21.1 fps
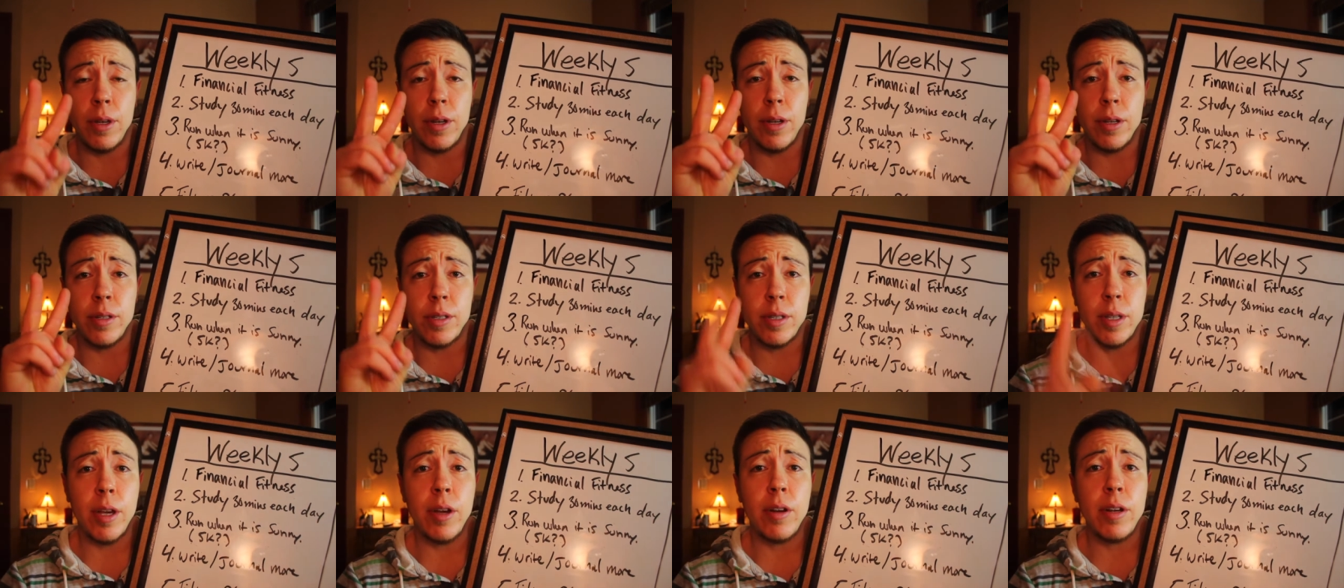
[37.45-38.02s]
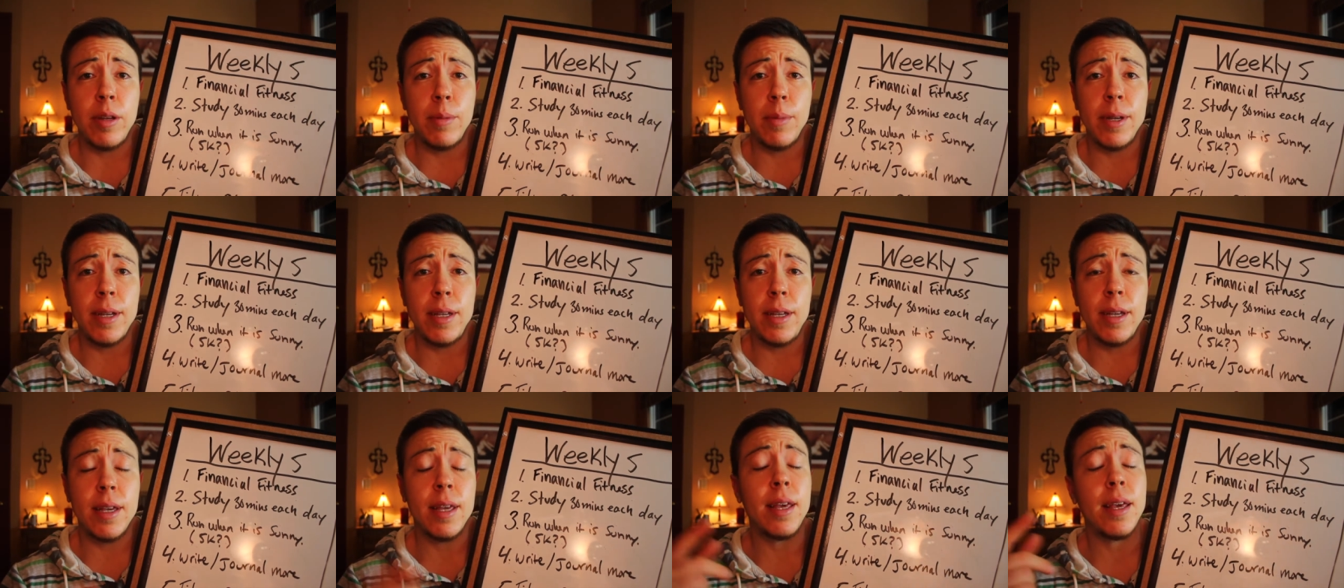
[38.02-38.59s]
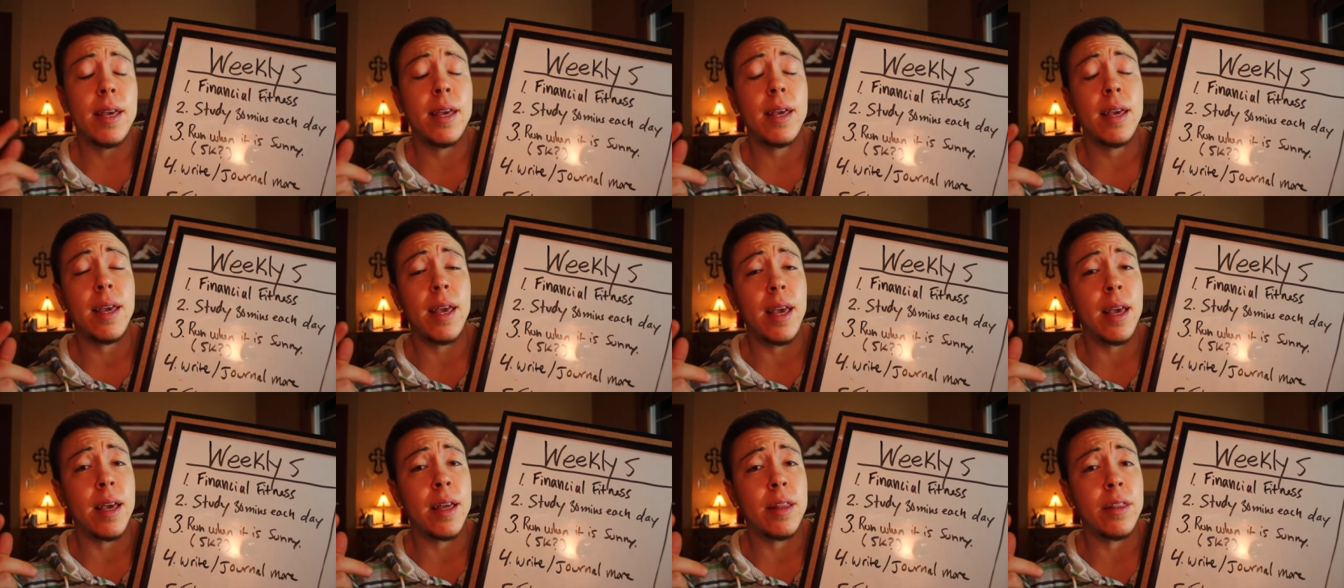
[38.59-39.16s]
There's Clarity Money
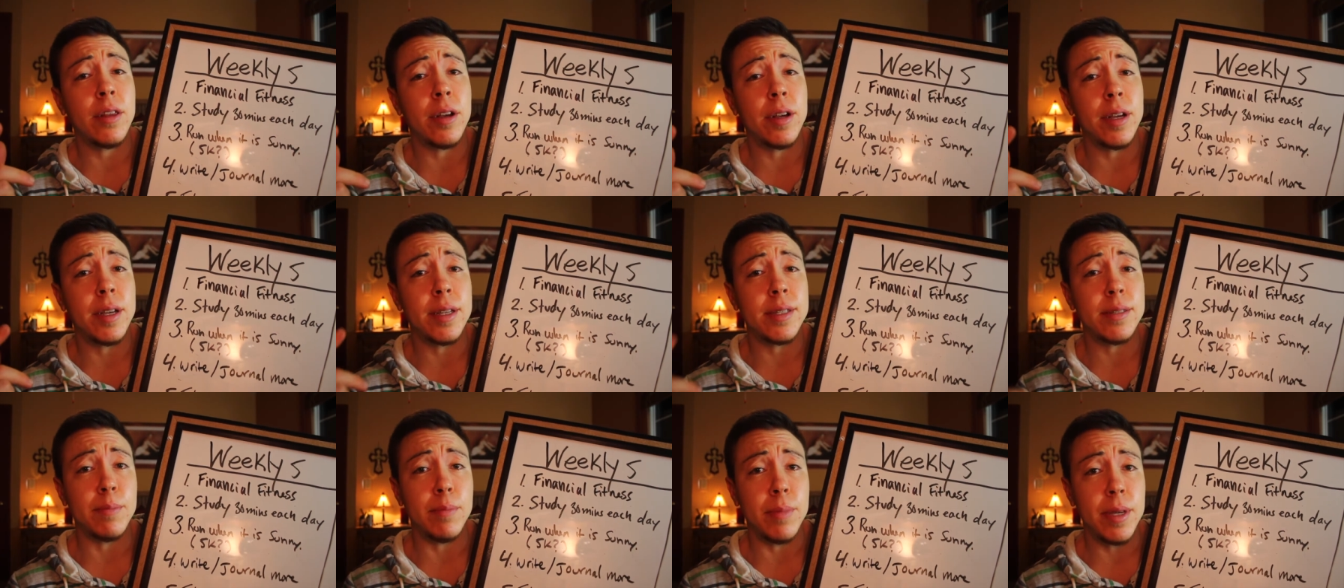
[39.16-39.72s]
and there is